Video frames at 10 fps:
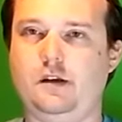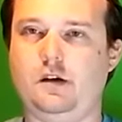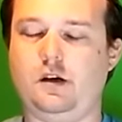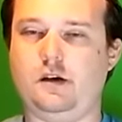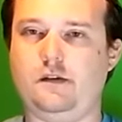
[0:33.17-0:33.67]

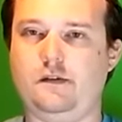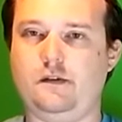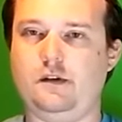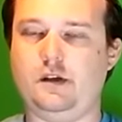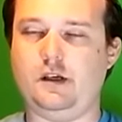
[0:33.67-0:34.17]

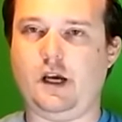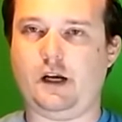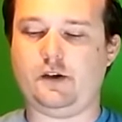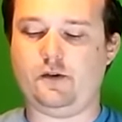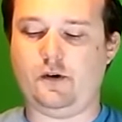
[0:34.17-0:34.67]

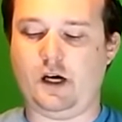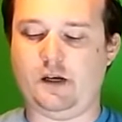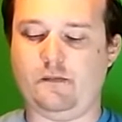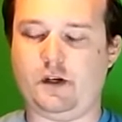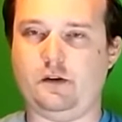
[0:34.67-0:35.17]

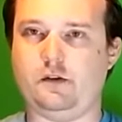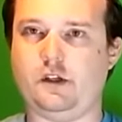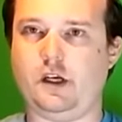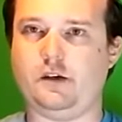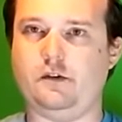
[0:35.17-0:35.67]
item, what it looks
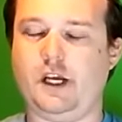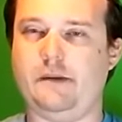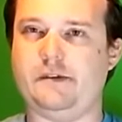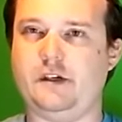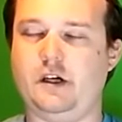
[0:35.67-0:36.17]
like on
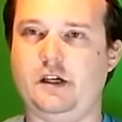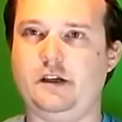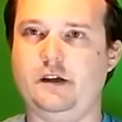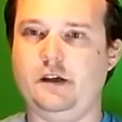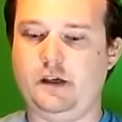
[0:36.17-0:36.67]
Amazon.
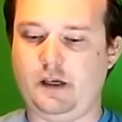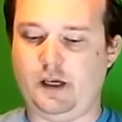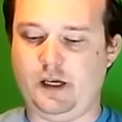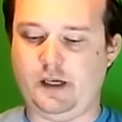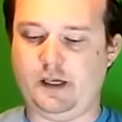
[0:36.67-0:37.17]

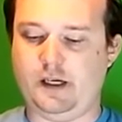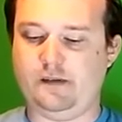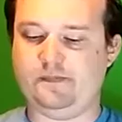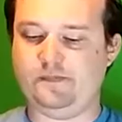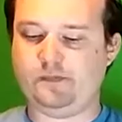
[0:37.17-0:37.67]
And
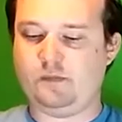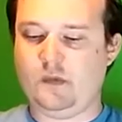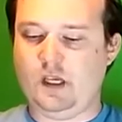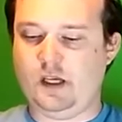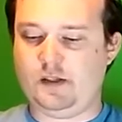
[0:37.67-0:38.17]

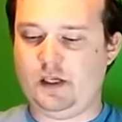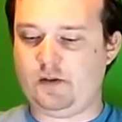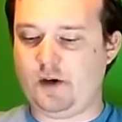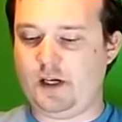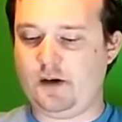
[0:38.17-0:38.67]
it says
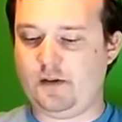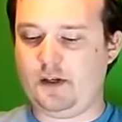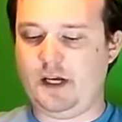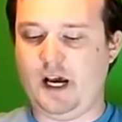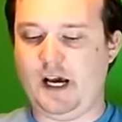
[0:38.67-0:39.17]
right here in the
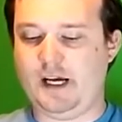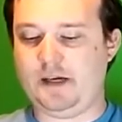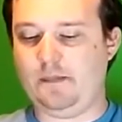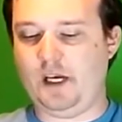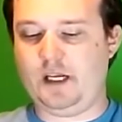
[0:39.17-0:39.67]
tag,
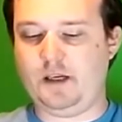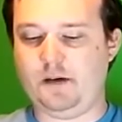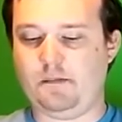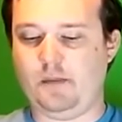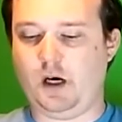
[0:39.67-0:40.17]
made in
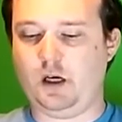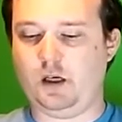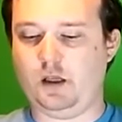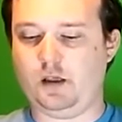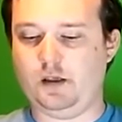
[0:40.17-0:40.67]

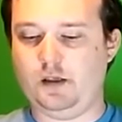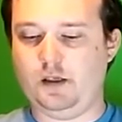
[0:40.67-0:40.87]
Nepal.